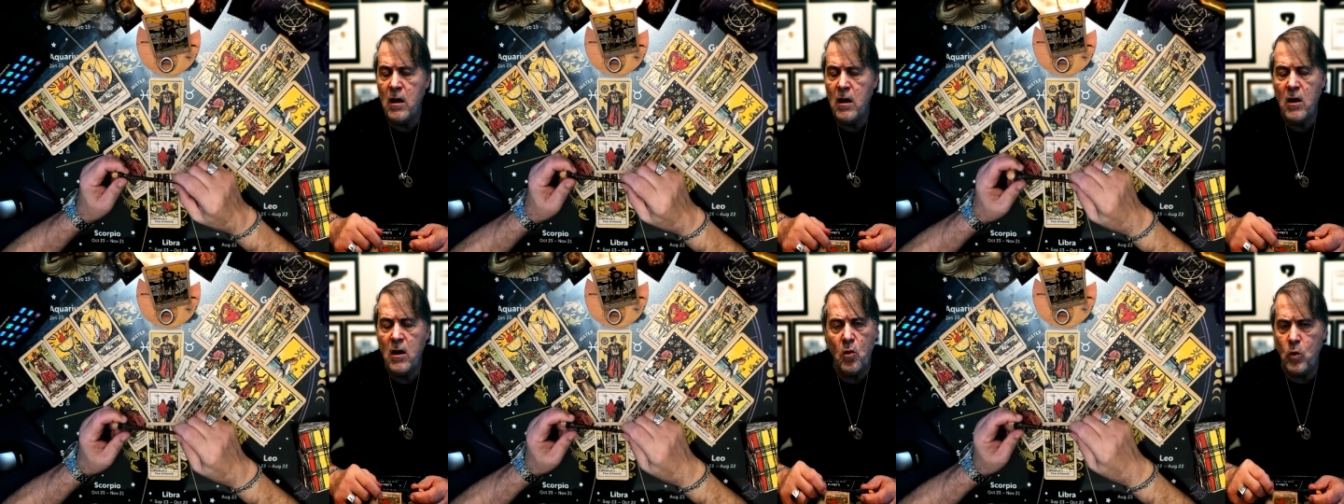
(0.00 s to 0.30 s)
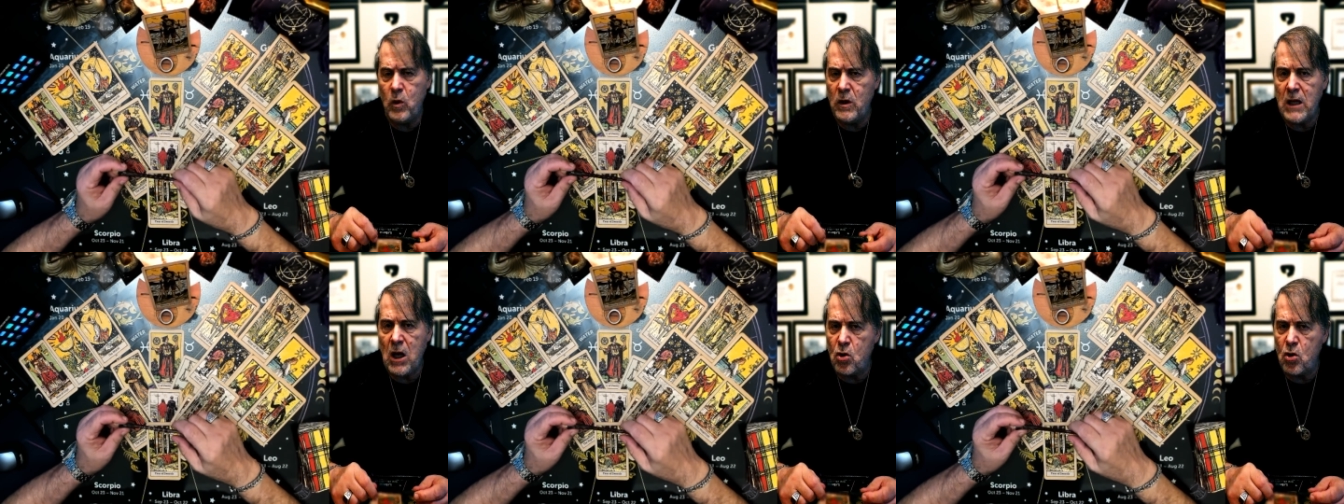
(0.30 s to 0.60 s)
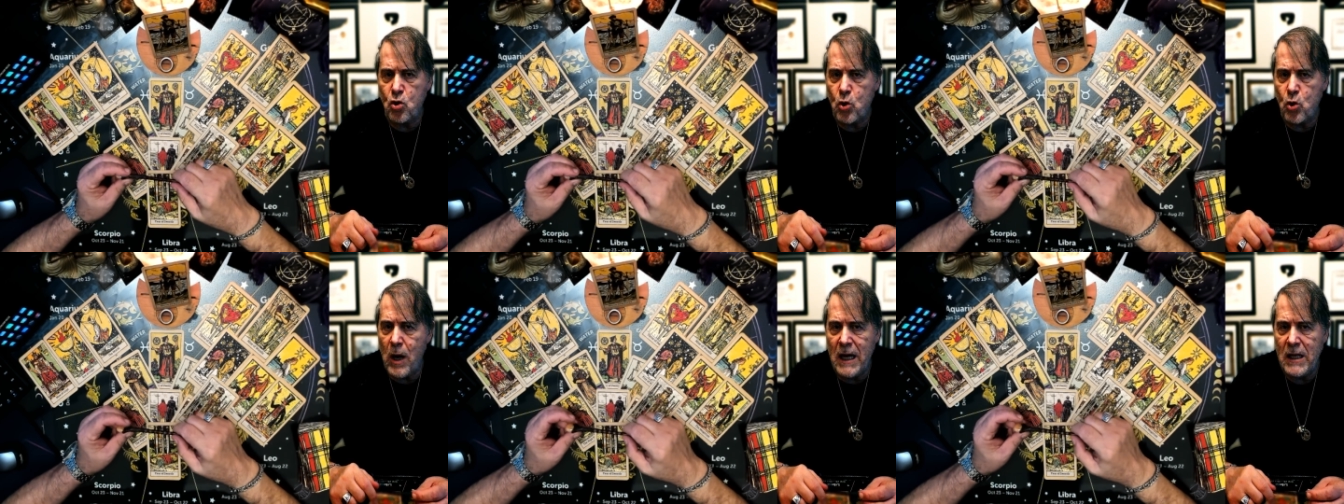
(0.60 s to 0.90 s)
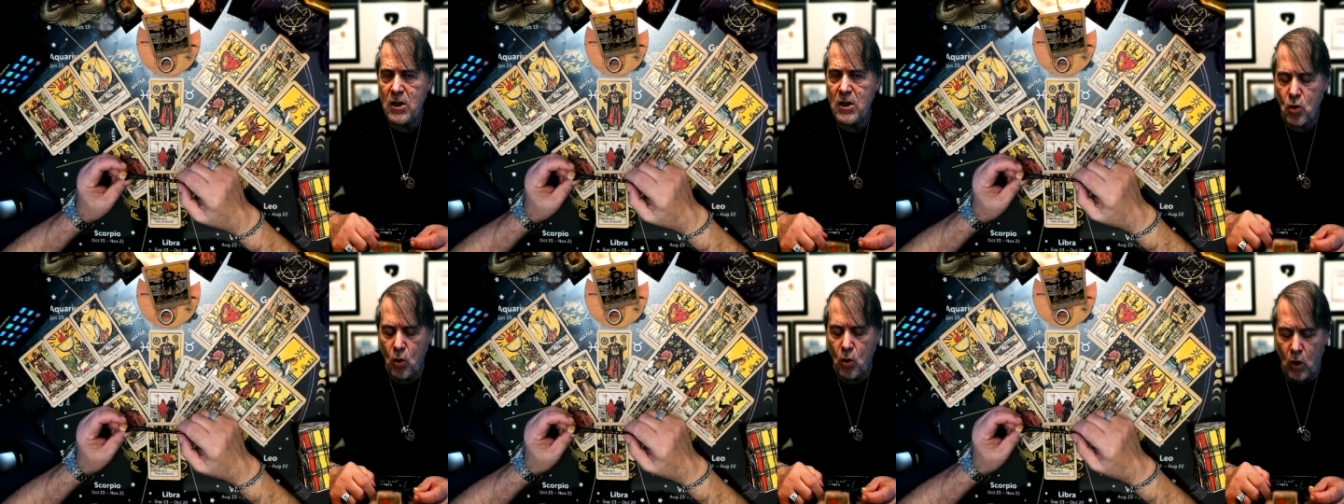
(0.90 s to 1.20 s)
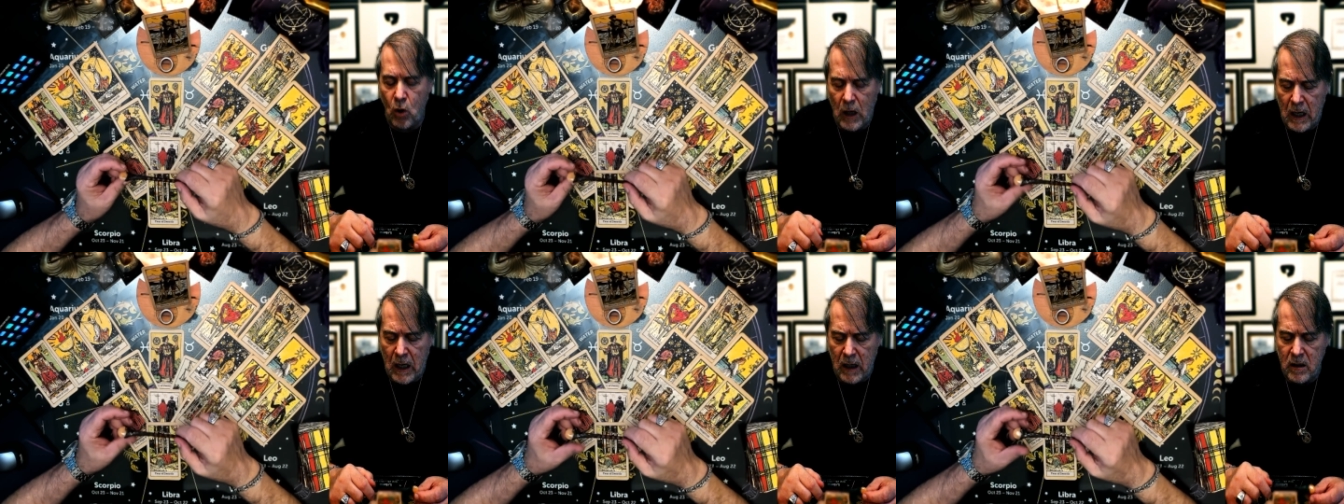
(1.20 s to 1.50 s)
without trying so
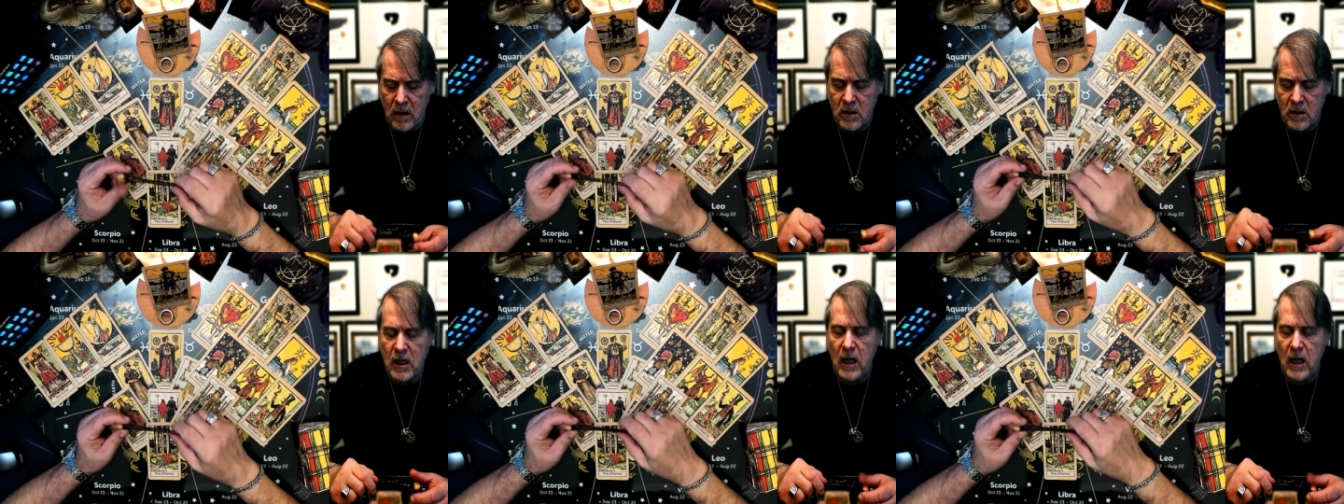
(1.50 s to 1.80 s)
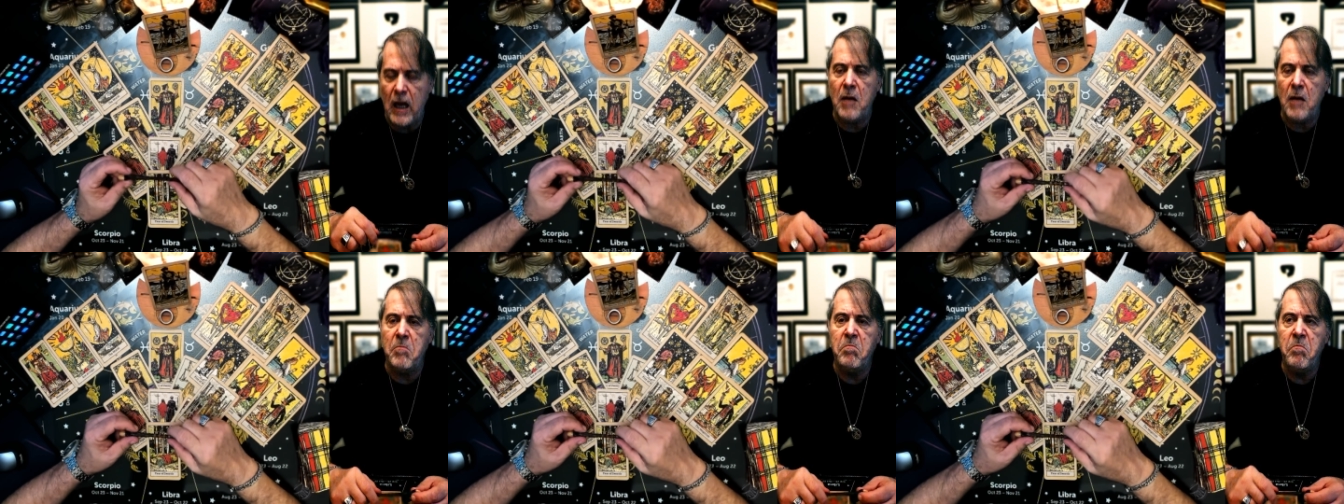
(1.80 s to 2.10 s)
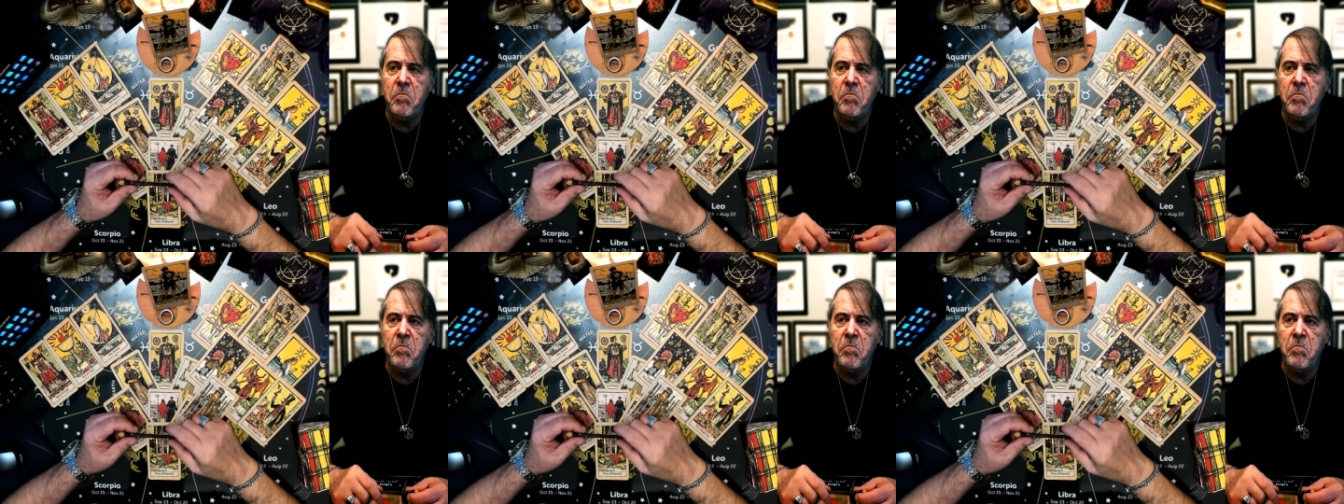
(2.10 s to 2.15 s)
hard, to say,